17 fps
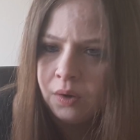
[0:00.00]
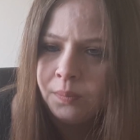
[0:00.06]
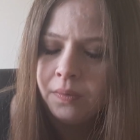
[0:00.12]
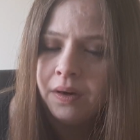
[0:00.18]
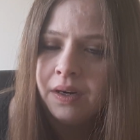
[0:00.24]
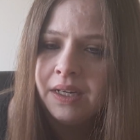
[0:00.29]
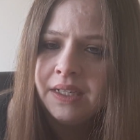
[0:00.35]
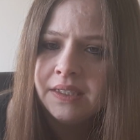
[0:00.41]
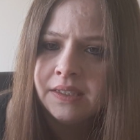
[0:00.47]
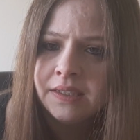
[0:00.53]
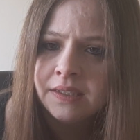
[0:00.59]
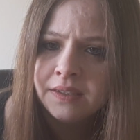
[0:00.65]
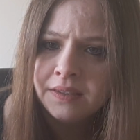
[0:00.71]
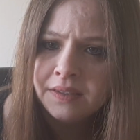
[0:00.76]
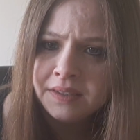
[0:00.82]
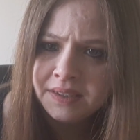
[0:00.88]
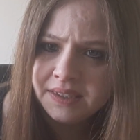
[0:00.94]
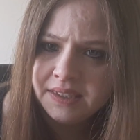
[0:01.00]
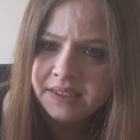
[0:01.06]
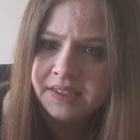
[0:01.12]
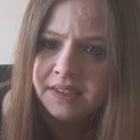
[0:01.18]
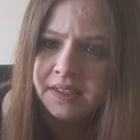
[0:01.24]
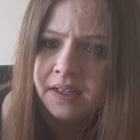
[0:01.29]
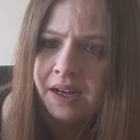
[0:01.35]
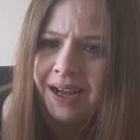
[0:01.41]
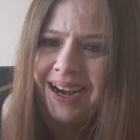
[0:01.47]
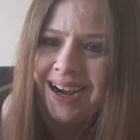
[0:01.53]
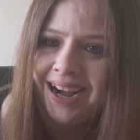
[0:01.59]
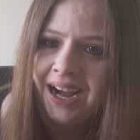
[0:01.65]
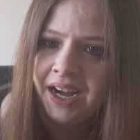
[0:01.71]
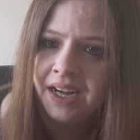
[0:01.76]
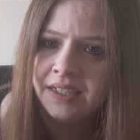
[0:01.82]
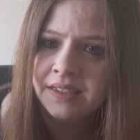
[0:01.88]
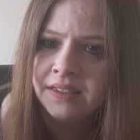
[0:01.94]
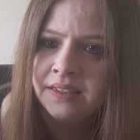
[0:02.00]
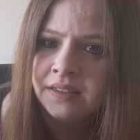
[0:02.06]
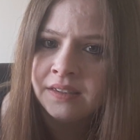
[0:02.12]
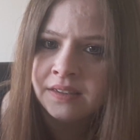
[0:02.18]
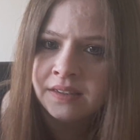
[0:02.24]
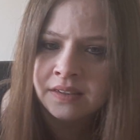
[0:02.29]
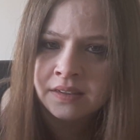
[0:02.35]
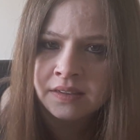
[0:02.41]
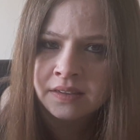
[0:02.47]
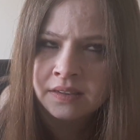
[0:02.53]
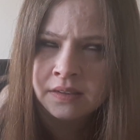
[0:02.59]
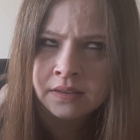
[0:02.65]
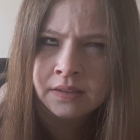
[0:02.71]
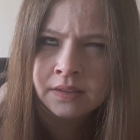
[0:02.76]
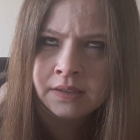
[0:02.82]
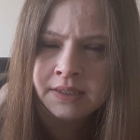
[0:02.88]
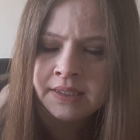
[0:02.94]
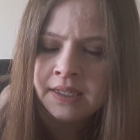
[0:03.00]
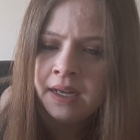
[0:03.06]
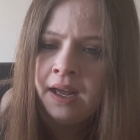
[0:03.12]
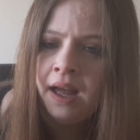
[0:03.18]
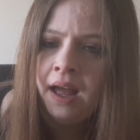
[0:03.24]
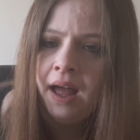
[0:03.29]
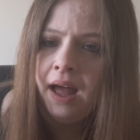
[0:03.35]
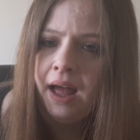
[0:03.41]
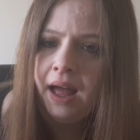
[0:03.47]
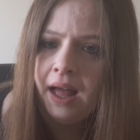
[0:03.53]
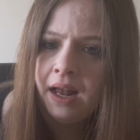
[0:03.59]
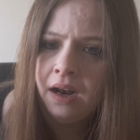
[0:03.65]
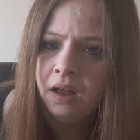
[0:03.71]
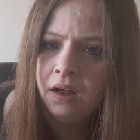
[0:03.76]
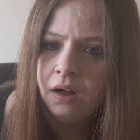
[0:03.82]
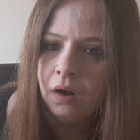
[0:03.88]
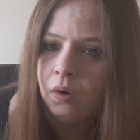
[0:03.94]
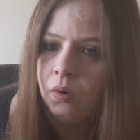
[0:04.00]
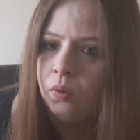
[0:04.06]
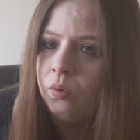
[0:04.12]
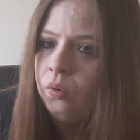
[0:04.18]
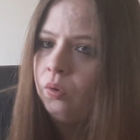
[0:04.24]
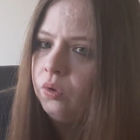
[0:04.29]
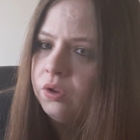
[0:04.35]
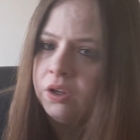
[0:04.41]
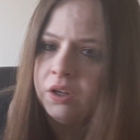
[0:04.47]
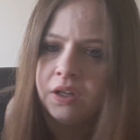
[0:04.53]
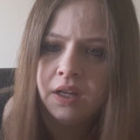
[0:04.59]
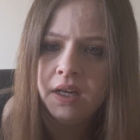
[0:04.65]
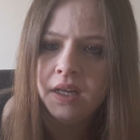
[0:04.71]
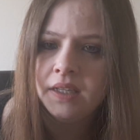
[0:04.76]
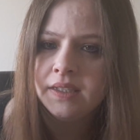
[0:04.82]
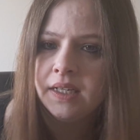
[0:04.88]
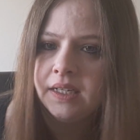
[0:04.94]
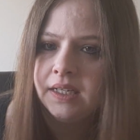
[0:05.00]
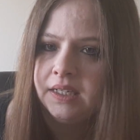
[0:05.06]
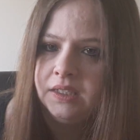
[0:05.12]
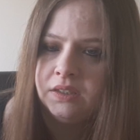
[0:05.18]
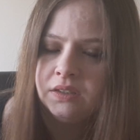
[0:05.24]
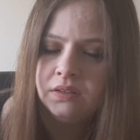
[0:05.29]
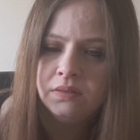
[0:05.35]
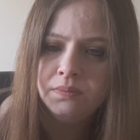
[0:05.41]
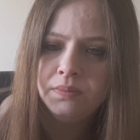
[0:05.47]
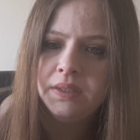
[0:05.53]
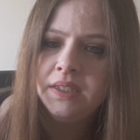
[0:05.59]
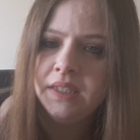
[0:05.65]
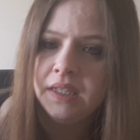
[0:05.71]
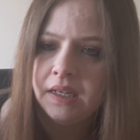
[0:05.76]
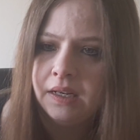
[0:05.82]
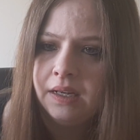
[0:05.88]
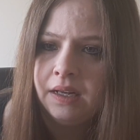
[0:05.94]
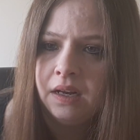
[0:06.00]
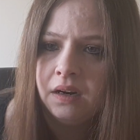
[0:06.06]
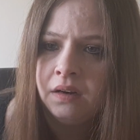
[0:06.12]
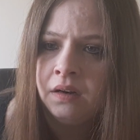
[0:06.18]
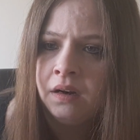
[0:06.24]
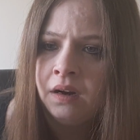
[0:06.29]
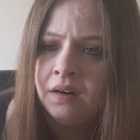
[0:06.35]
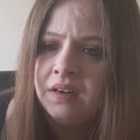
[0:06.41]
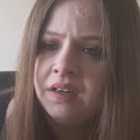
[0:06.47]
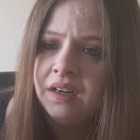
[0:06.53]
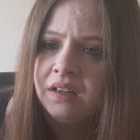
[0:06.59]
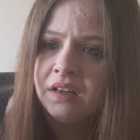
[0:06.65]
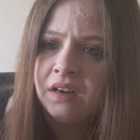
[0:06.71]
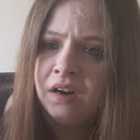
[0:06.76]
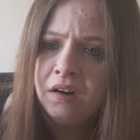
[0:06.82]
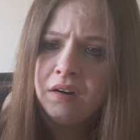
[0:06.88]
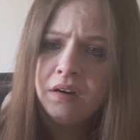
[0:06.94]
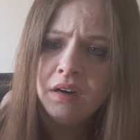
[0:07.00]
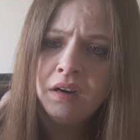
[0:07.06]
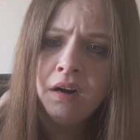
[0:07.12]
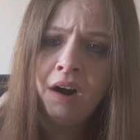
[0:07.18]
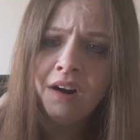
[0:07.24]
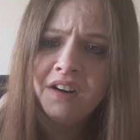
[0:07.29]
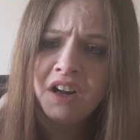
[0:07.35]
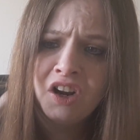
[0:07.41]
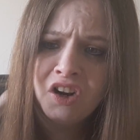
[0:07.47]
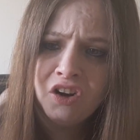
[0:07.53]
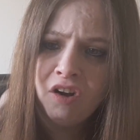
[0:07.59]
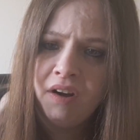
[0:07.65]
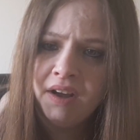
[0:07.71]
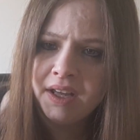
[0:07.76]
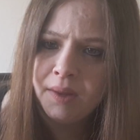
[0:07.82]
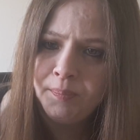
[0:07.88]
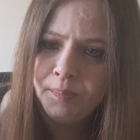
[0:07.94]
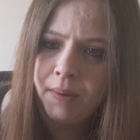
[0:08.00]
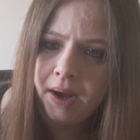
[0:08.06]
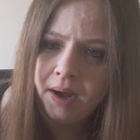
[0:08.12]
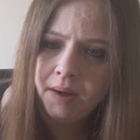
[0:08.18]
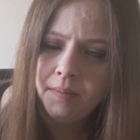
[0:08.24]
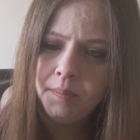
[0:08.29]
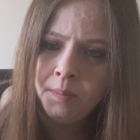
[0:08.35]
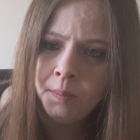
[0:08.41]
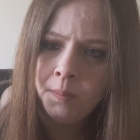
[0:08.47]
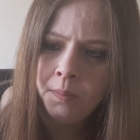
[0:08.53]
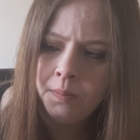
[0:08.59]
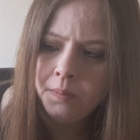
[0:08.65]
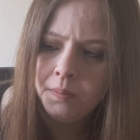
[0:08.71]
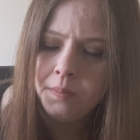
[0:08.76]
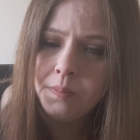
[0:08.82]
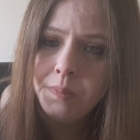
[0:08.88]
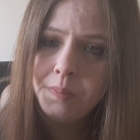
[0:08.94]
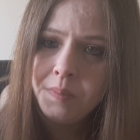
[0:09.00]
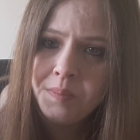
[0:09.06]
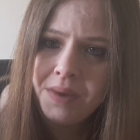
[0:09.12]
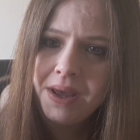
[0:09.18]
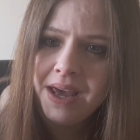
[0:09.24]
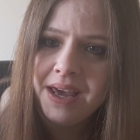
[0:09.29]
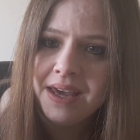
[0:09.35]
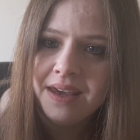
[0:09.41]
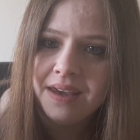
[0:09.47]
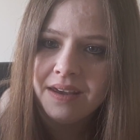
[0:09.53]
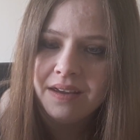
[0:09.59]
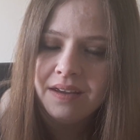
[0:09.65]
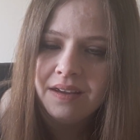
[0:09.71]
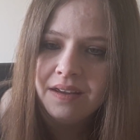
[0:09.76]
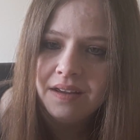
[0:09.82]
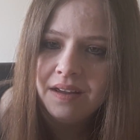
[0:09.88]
to my sister and tell her all the things that he doesn't particularly like about me.